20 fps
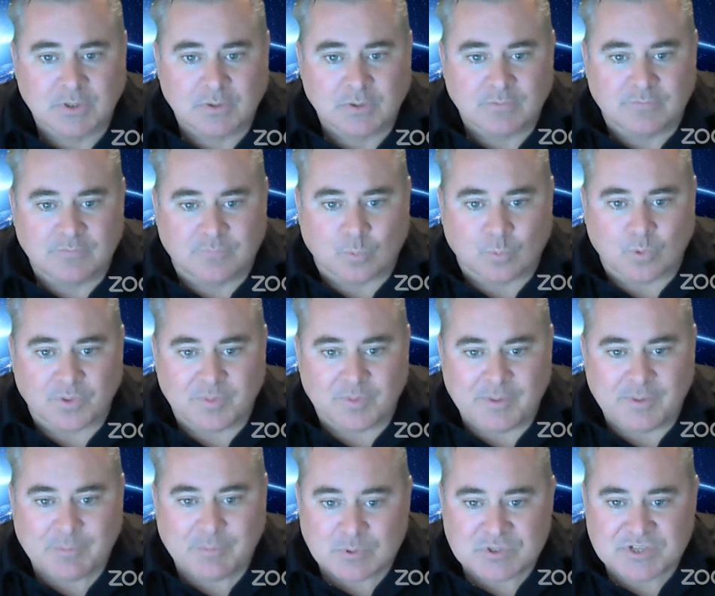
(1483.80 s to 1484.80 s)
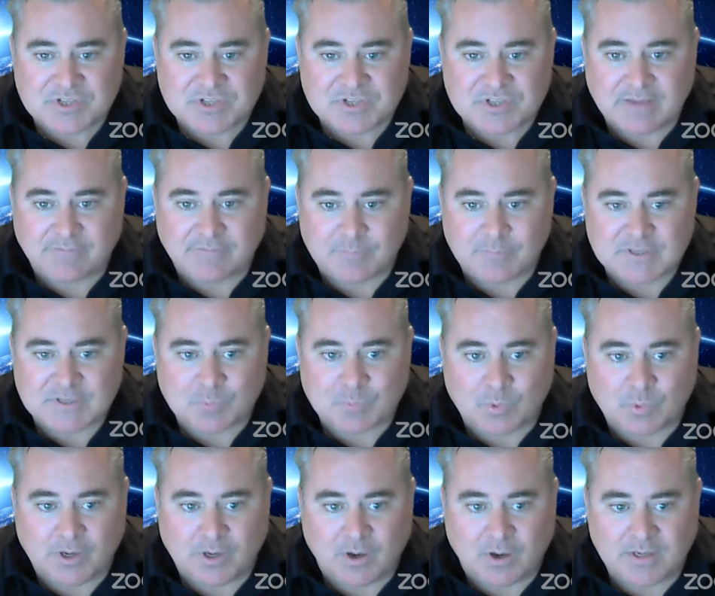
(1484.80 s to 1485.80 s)
for the people who stake from this
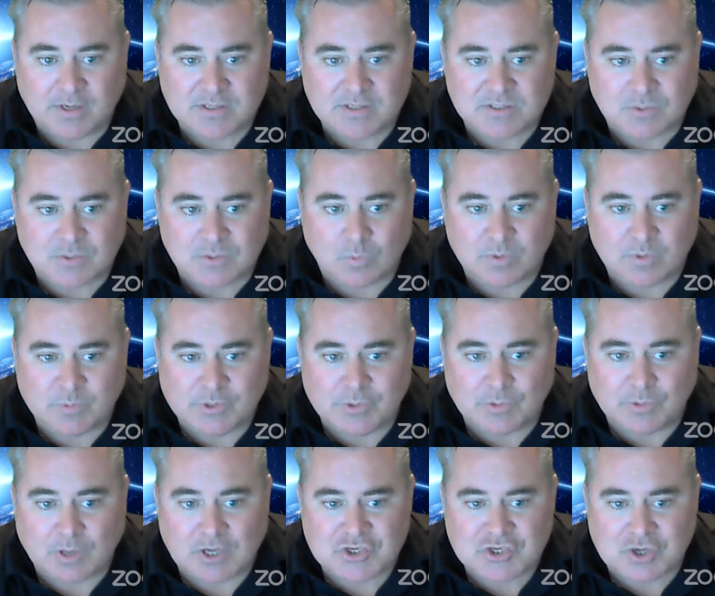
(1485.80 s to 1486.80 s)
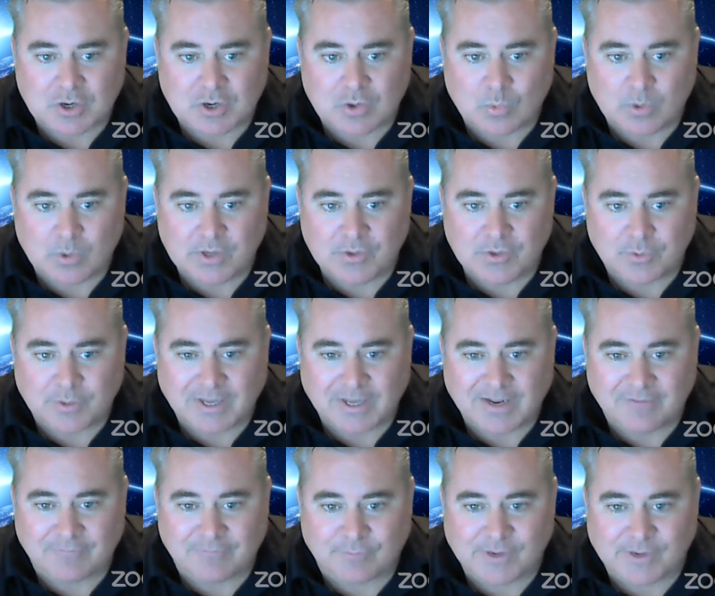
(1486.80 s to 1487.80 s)
point on. So when we do launch our coin, you'll
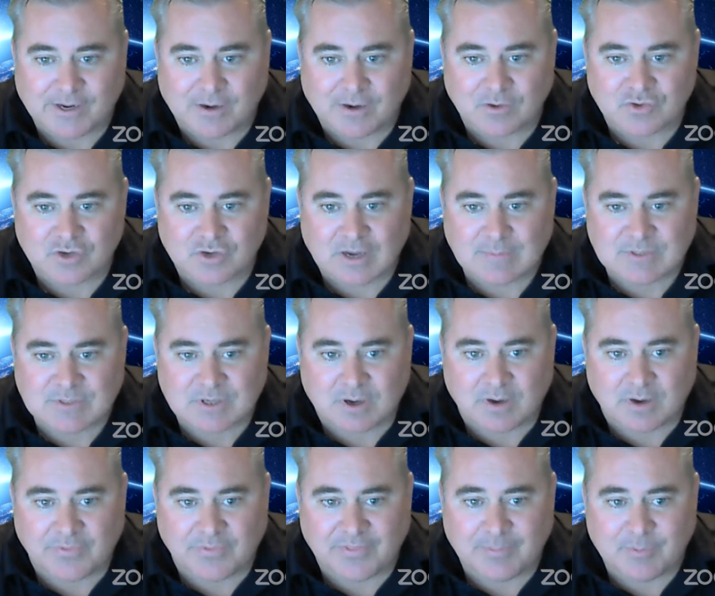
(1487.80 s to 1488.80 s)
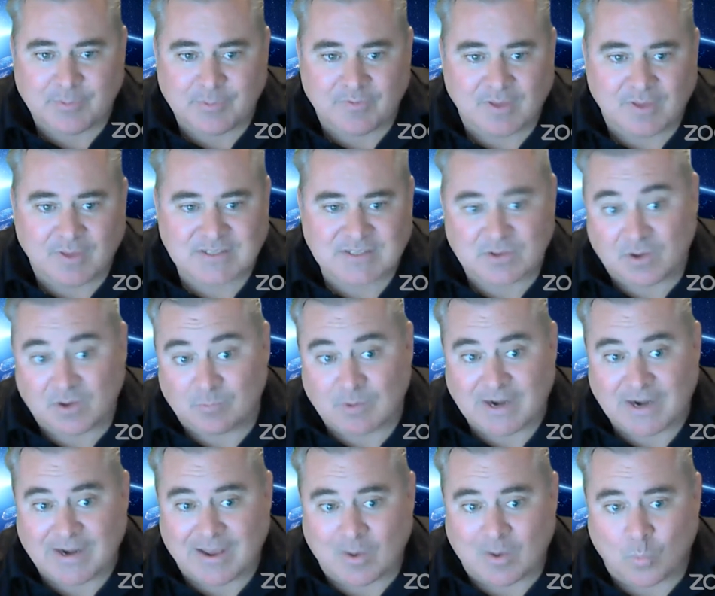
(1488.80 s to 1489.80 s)
get free airdrops on them as right
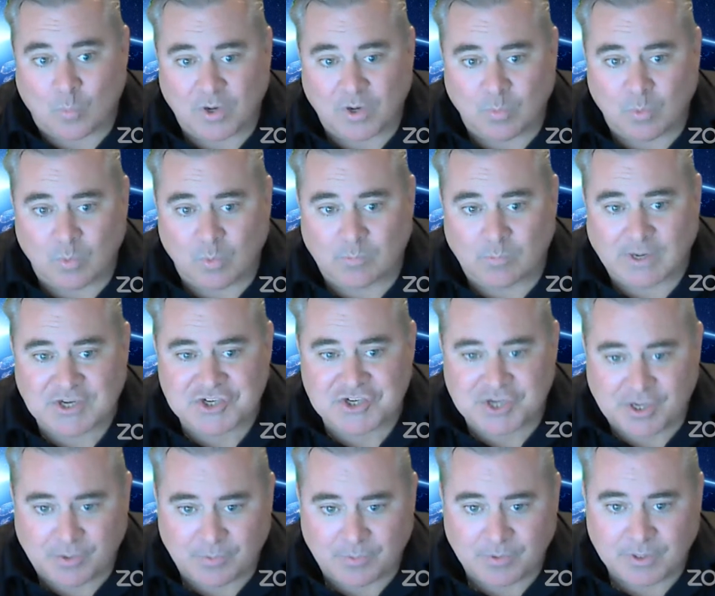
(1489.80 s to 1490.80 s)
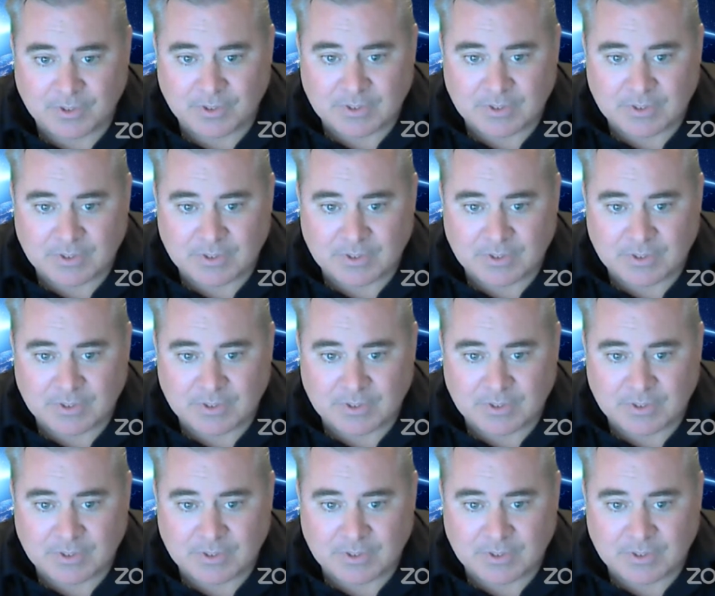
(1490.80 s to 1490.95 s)
now 1-to-1 ratio.